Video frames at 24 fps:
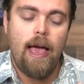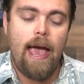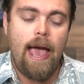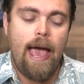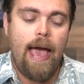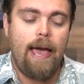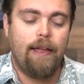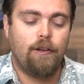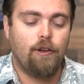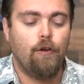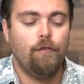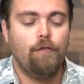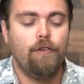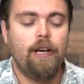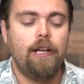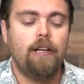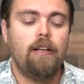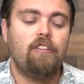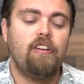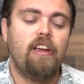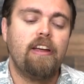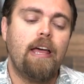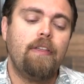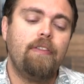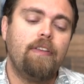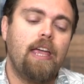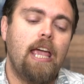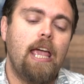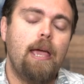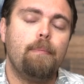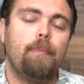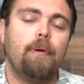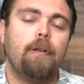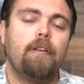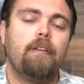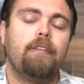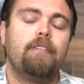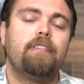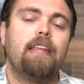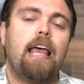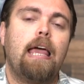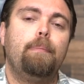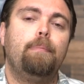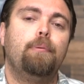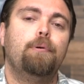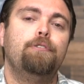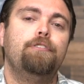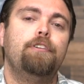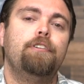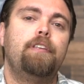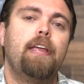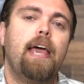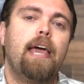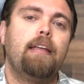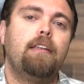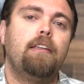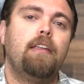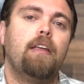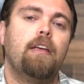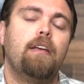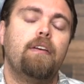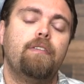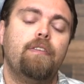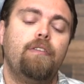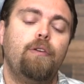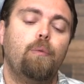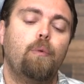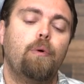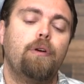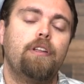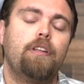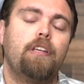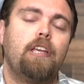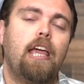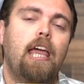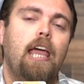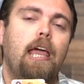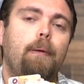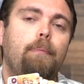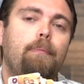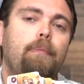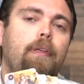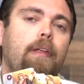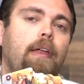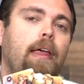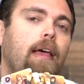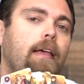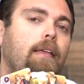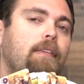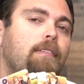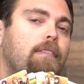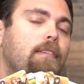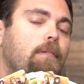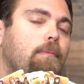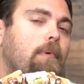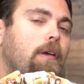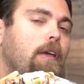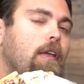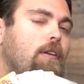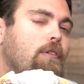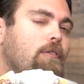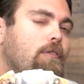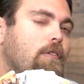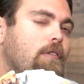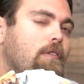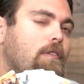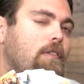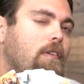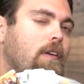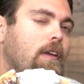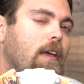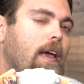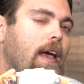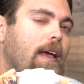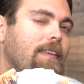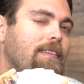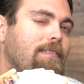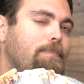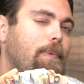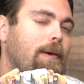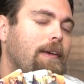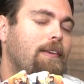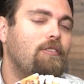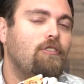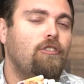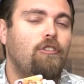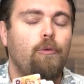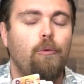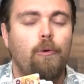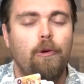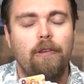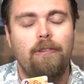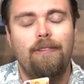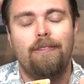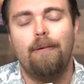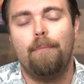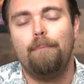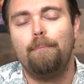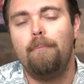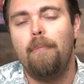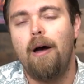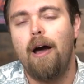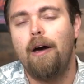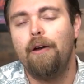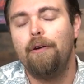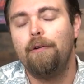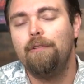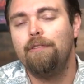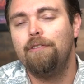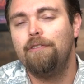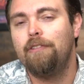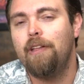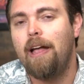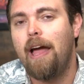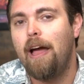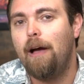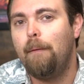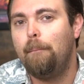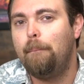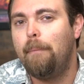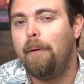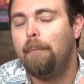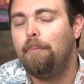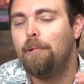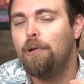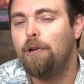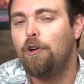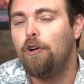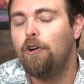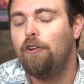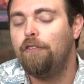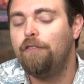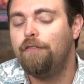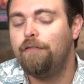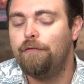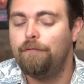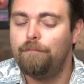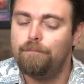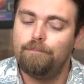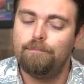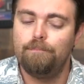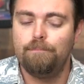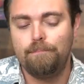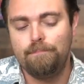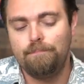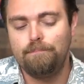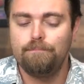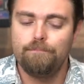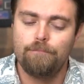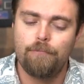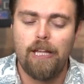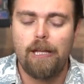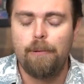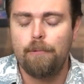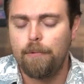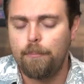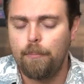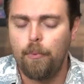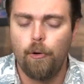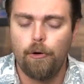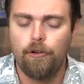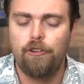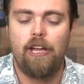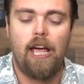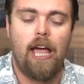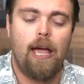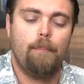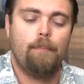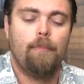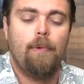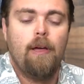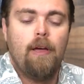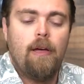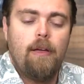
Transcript: And don't forget to check out the game, Disciple Detective. You want a game that has some interesting aspects to it, some modern-style, biblical-themed board game.